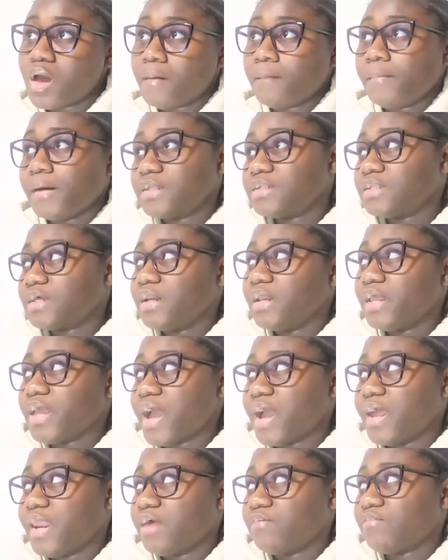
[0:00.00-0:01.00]
Personally,
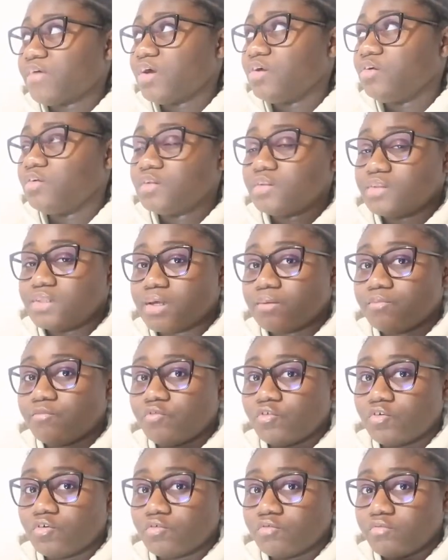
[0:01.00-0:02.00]
I never use them
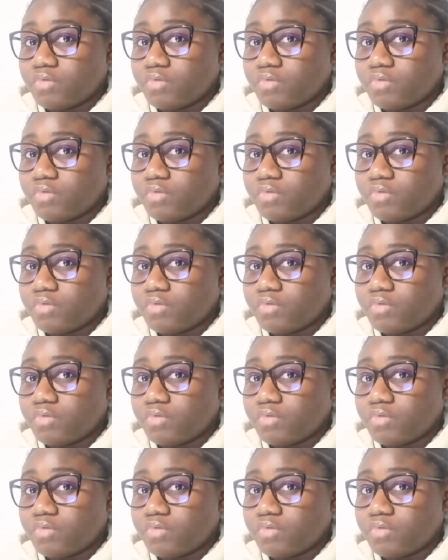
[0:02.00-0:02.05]
for